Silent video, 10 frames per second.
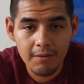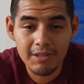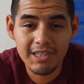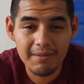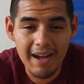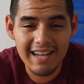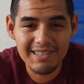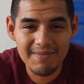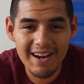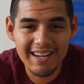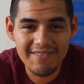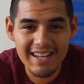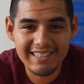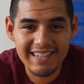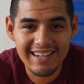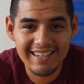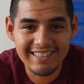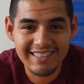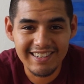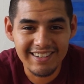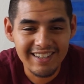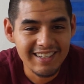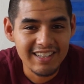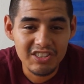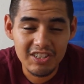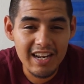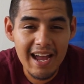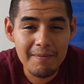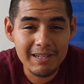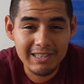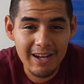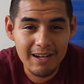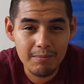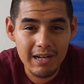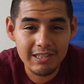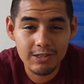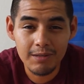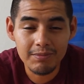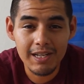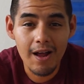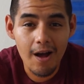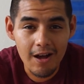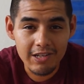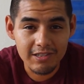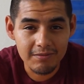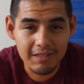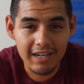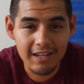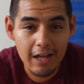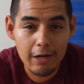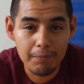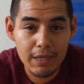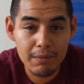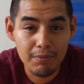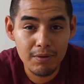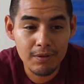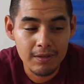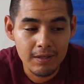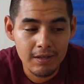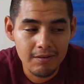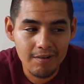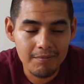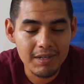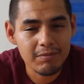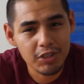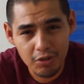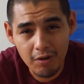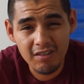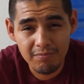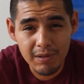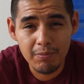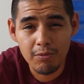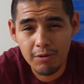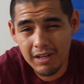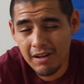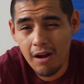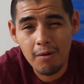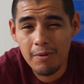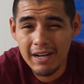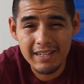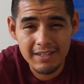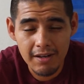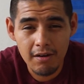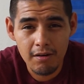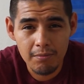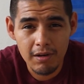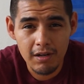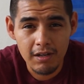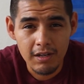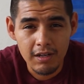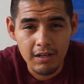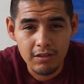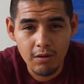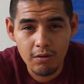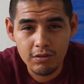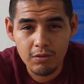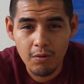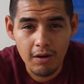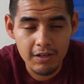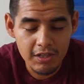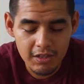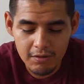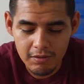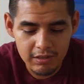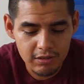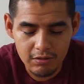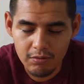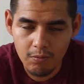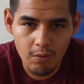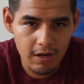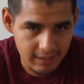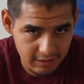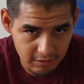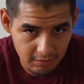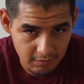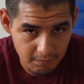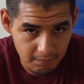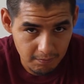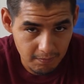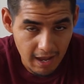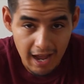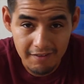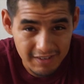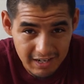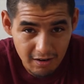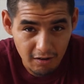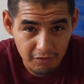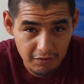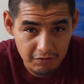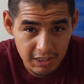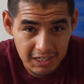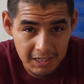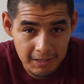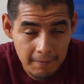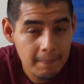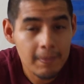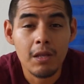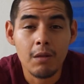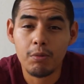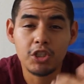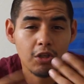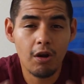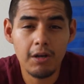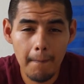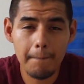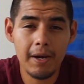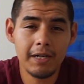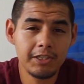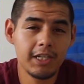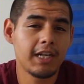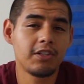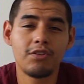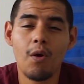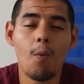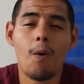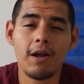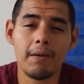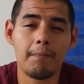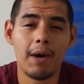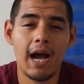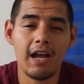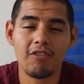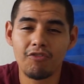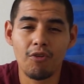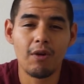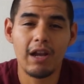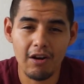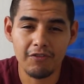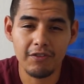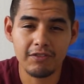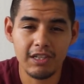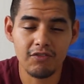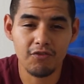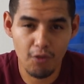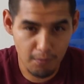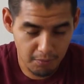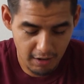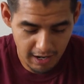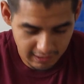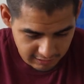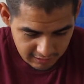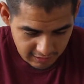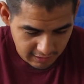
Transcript: What's up, guys? American Mexican Gunslinger. Today I'm going to talk about something awesome that a lot of people, well, I mean majority of people really already know, but those who are new into wanting to have an AR-15, but you're on a budget and you don't want to buy a full AR-15 full price.